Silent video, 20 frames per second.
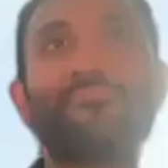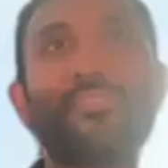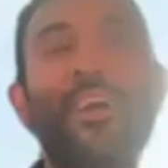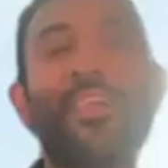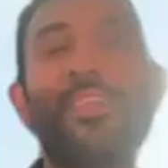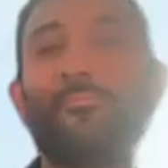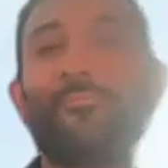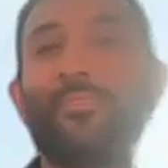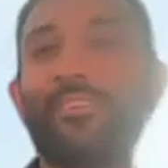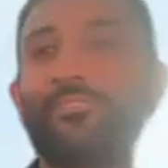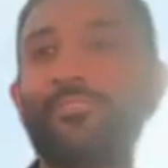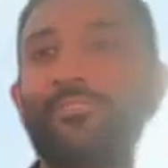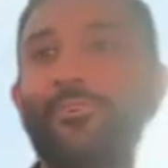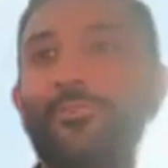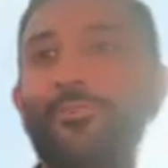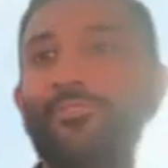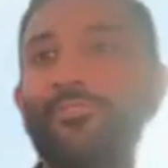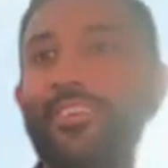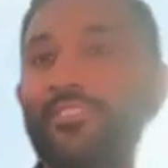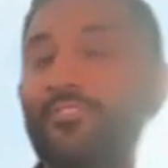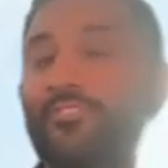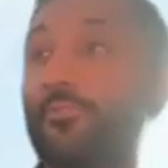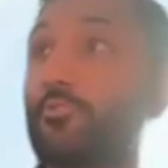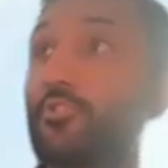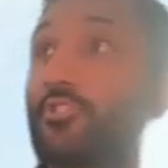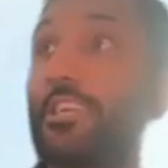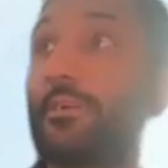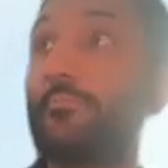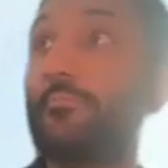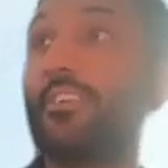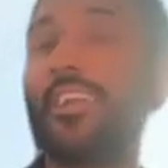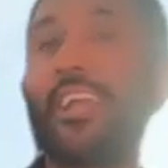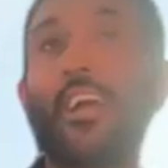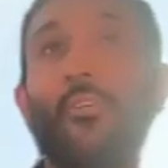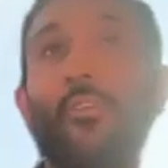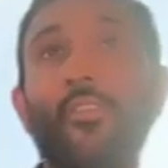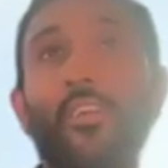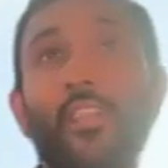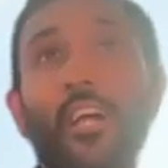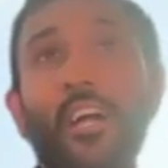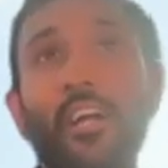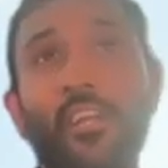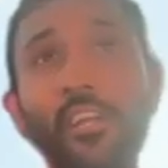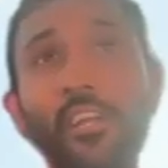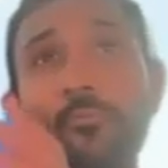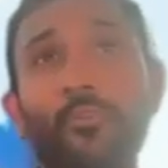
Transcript: that makes total sense. So I'm just keeping an eye on the clock here.